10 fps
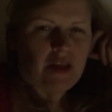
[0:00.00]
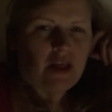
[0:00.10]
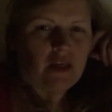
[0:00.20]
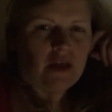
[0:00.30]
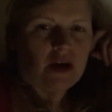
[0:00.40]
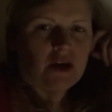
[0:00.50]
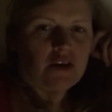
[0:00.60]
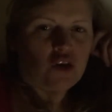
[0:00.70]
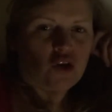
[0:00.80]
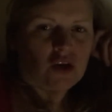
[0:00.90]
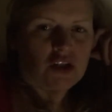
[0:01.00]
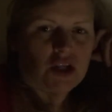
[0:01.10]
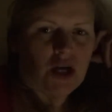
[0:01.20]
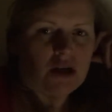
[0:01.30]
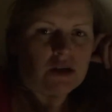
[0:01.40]
think that the younger
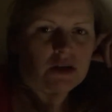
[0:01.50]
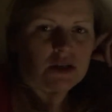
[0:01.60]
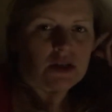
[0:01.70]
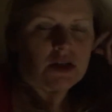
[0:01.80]
child